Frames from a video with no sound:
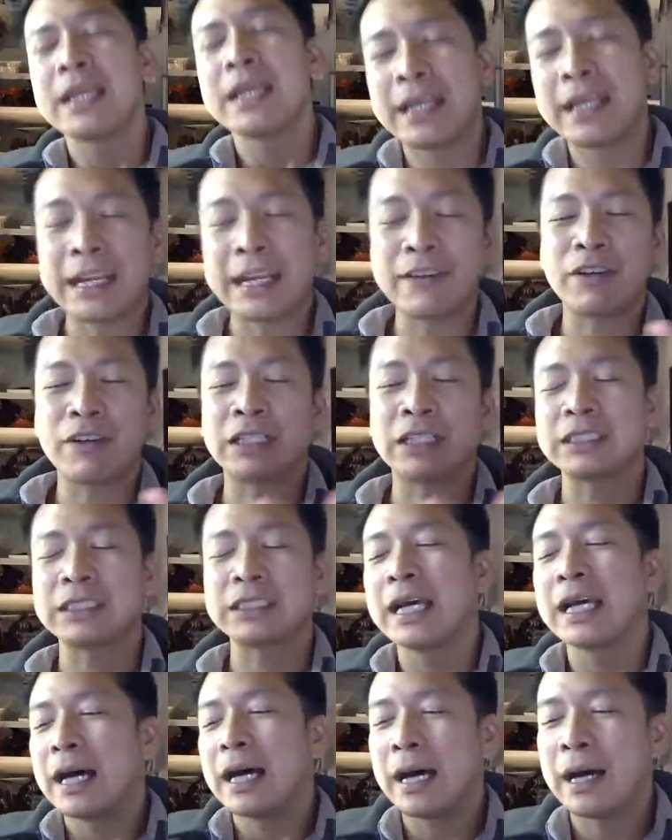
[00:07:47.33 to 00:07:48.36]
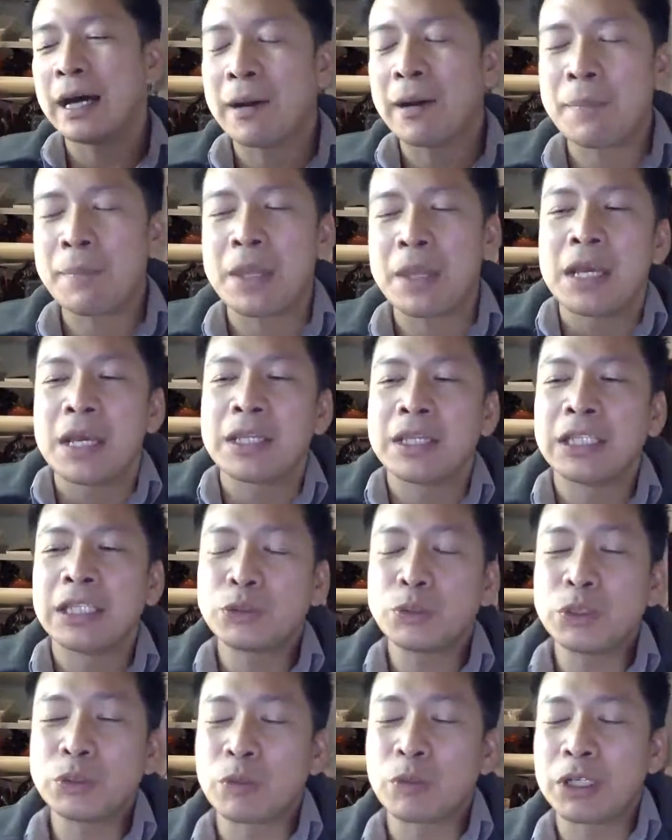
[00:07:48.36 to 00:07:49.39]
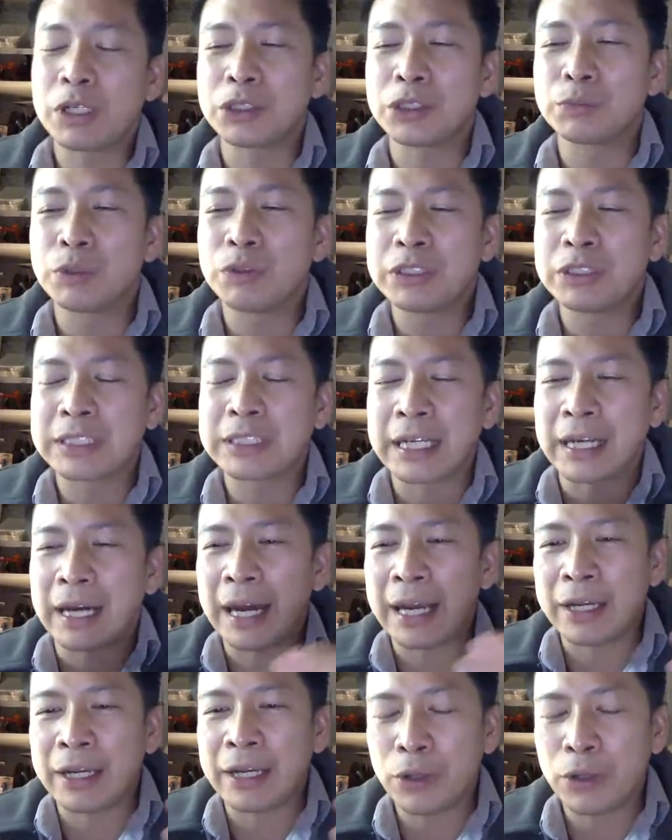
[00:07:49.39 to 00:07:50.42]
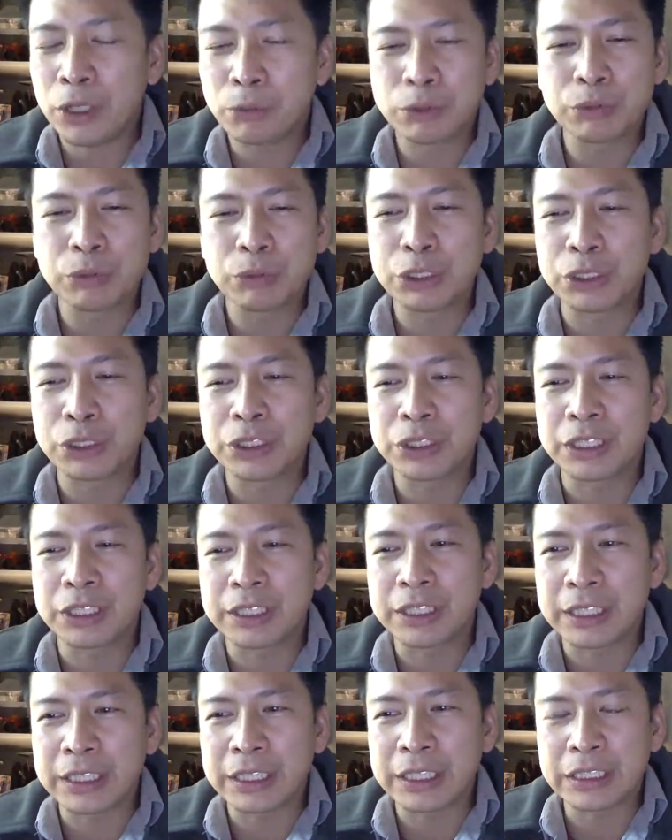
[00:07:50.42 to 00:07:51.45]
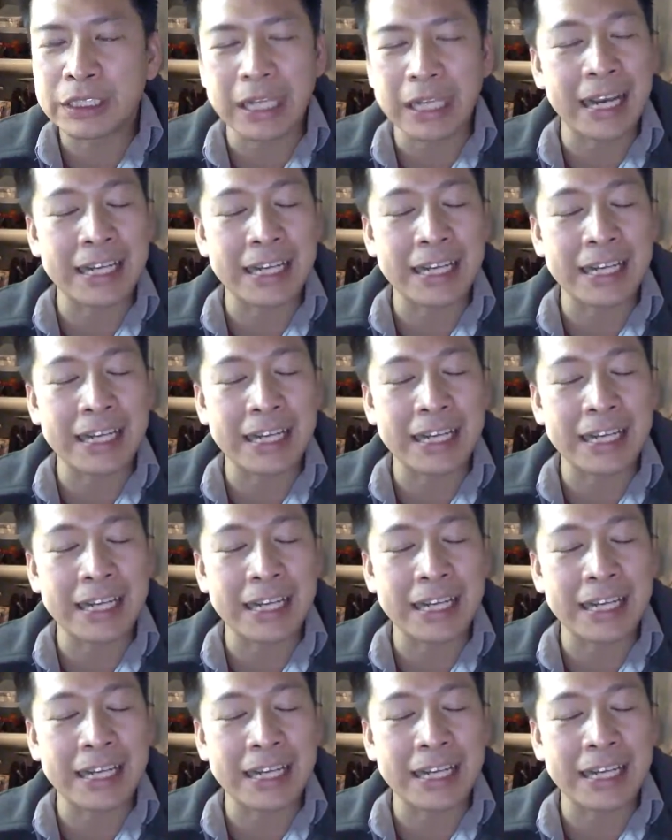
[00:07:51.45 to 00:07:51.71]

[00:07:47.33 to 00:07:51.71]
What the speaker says: In any event, this was one of those movies that I heard was really good in the theaters.